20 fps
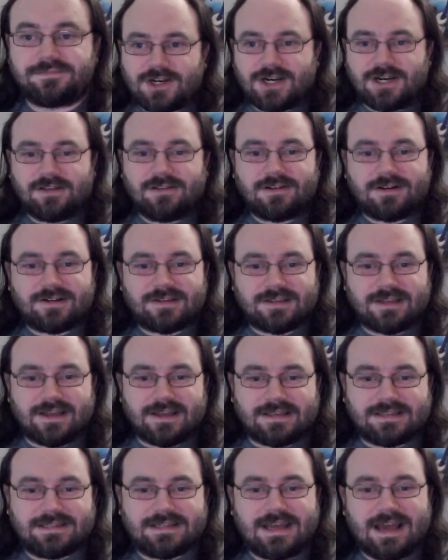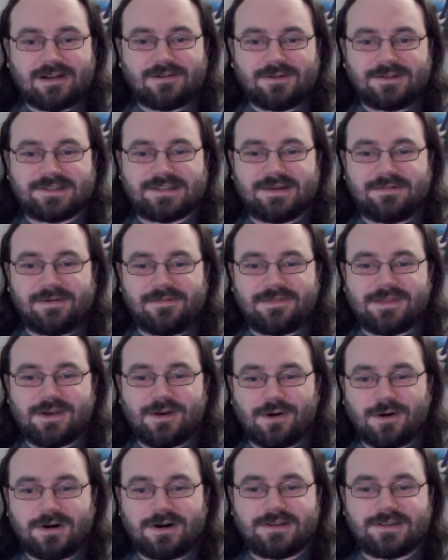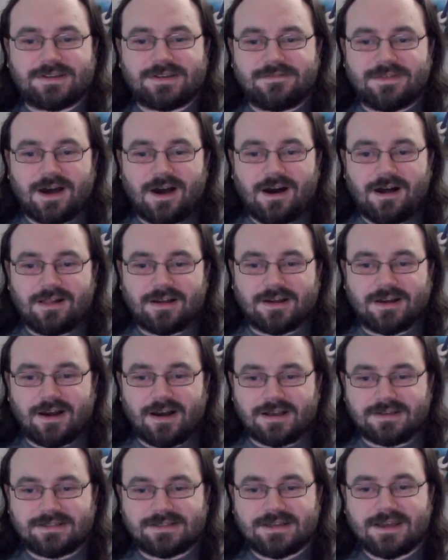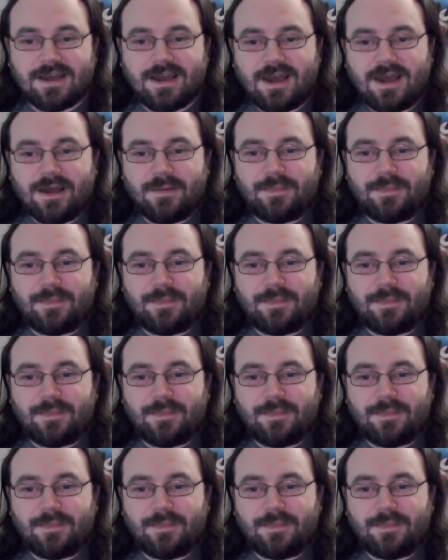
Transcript: Schindler's List tackles some of the horrors of the Holocaust,